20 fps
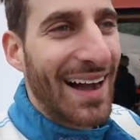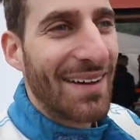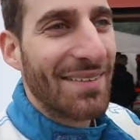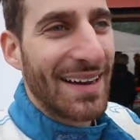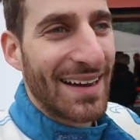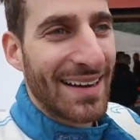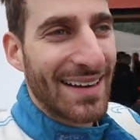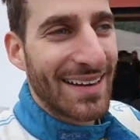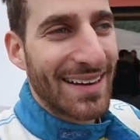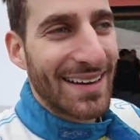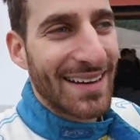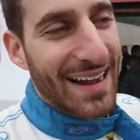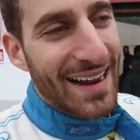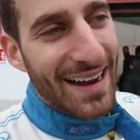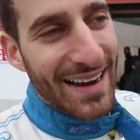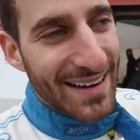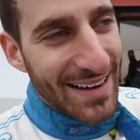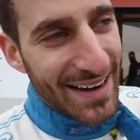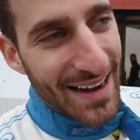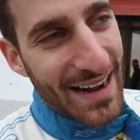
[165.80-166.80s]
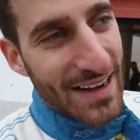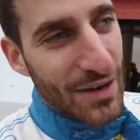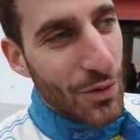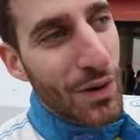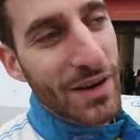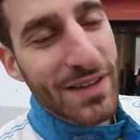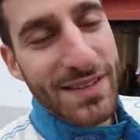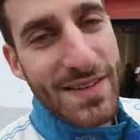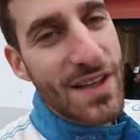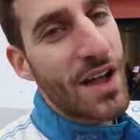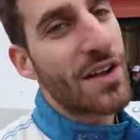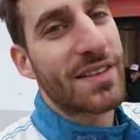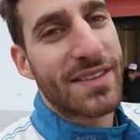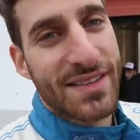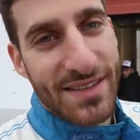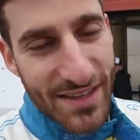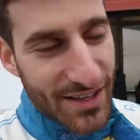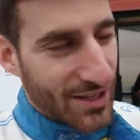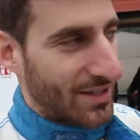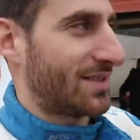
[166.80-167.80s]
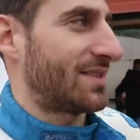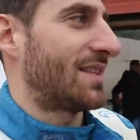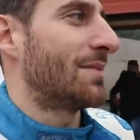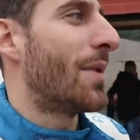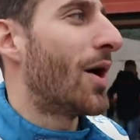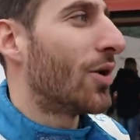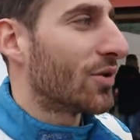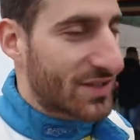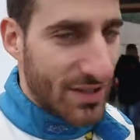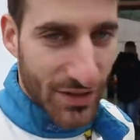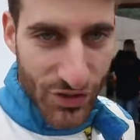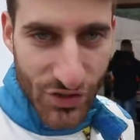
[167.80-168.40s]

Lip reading: I mean, I was not the most